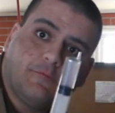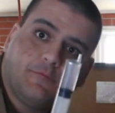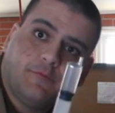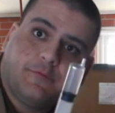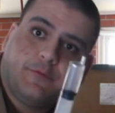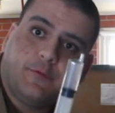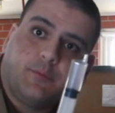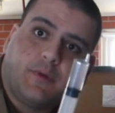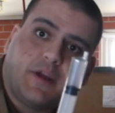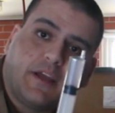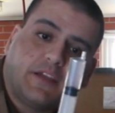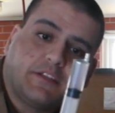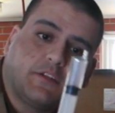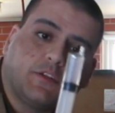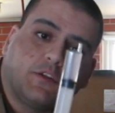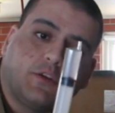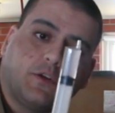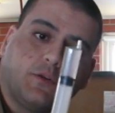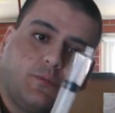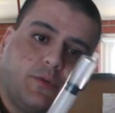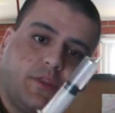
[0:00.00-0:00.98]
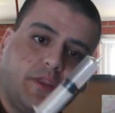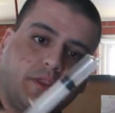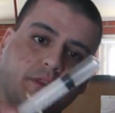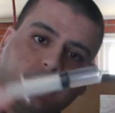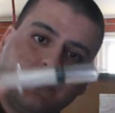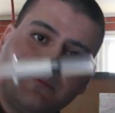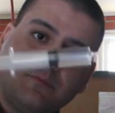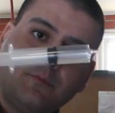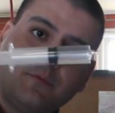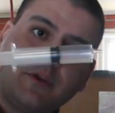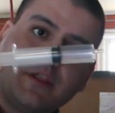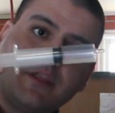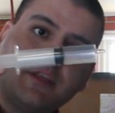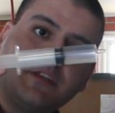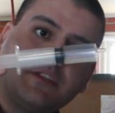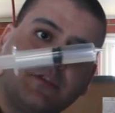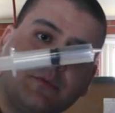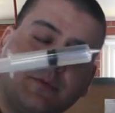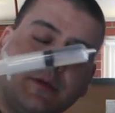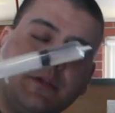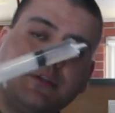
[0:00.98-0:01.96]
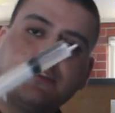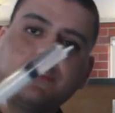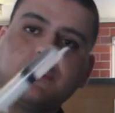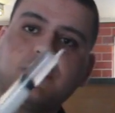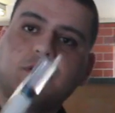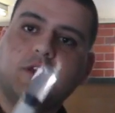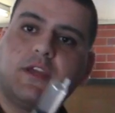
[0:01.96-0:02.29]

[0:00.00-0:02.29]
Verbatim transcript: fill my acetone with one of these syringes.